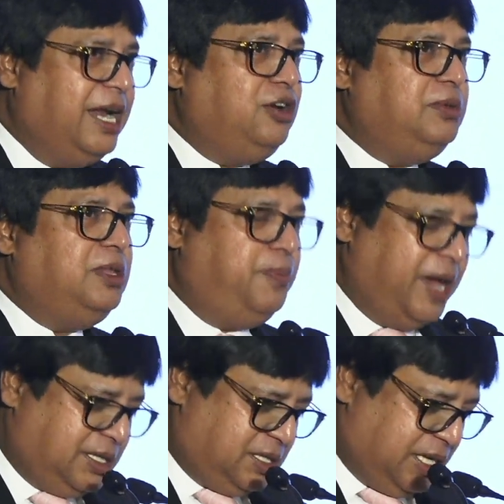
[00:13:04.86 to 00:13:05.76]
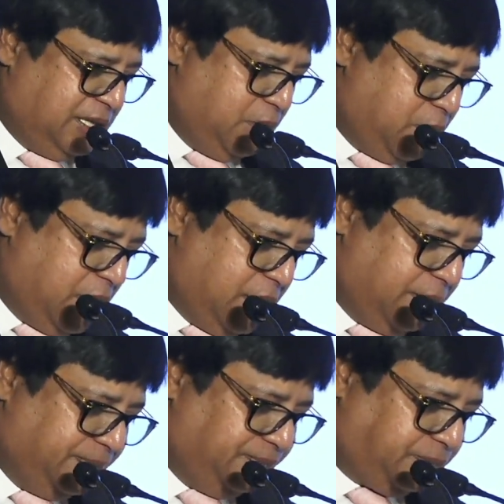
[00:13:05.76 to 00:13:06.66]
to be the best in the world.
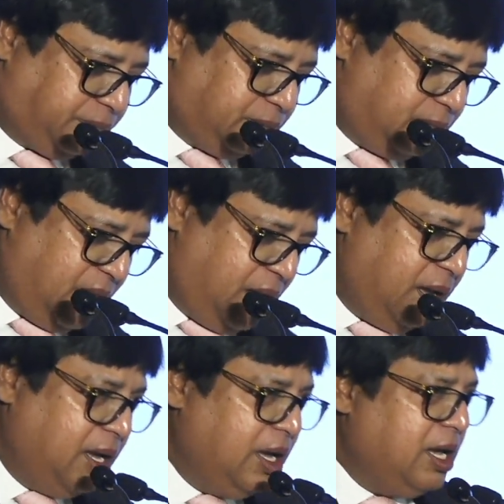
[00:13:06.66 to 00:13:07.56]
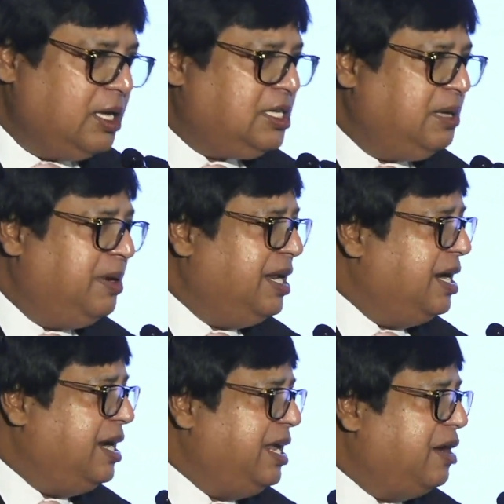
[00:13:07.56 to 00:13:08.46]

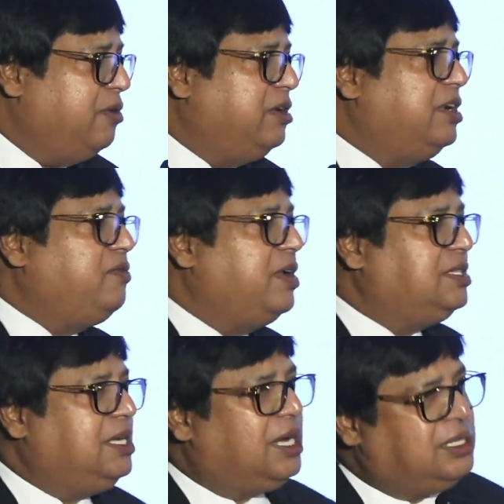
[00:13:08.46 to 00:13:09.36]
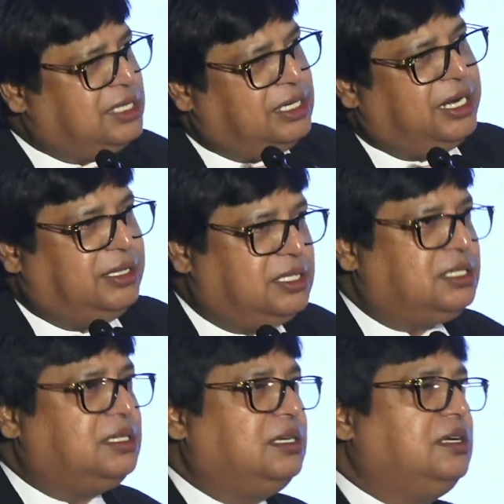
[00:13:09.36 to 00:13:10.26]
Similarly, I would request the consultants,